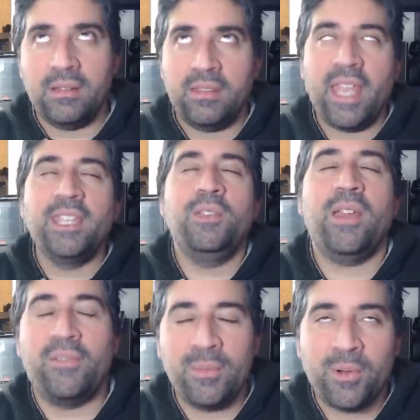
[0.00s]
Thank you
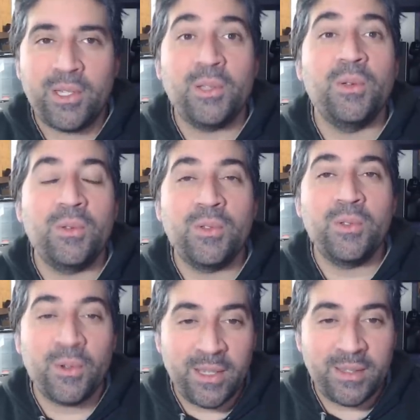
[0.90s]
everybody who's
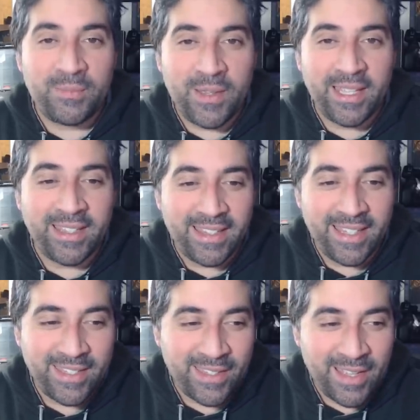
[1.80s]
joined me in
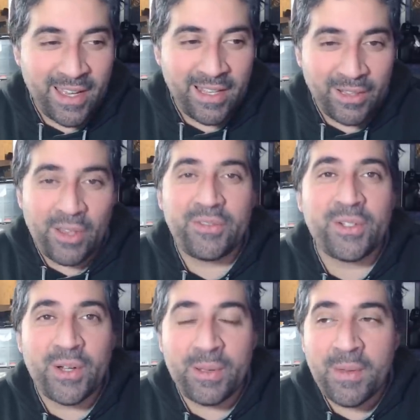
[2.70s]
this live
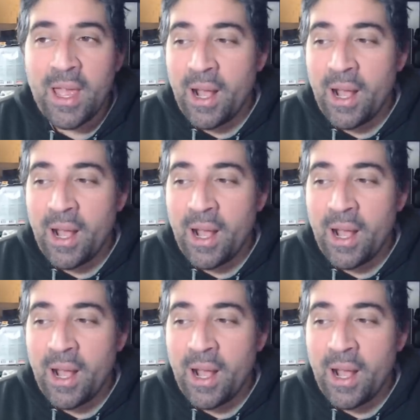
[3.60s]
stream.